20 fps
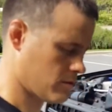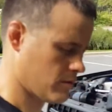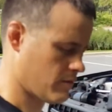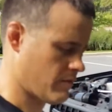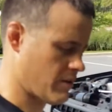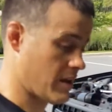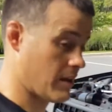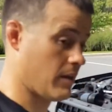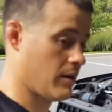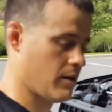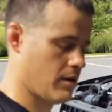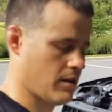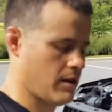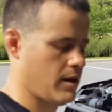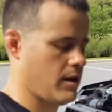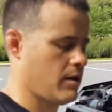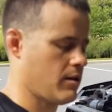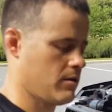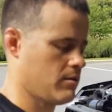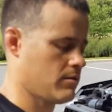if I can get it
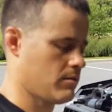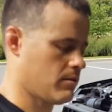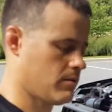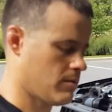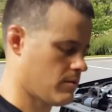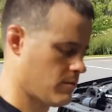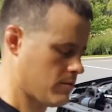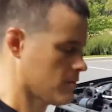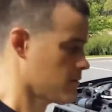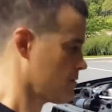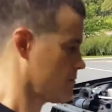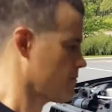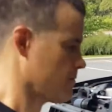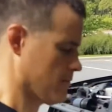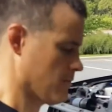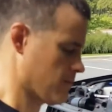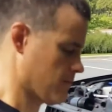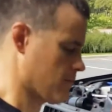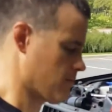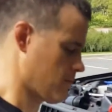out,
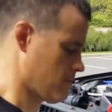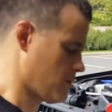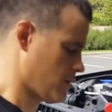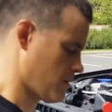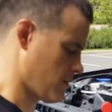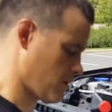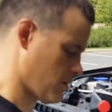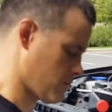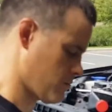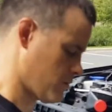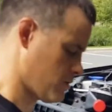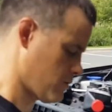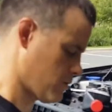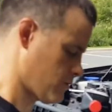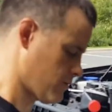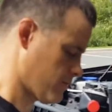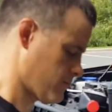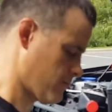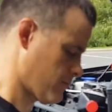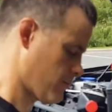there it comes.
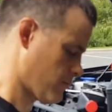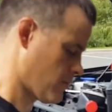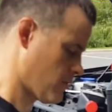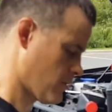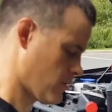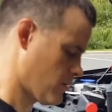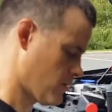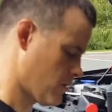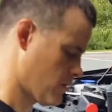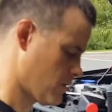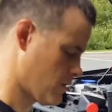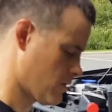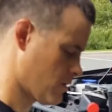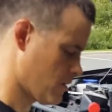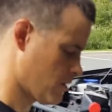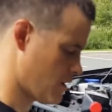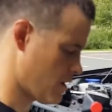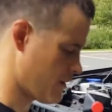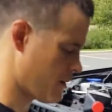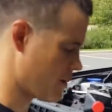And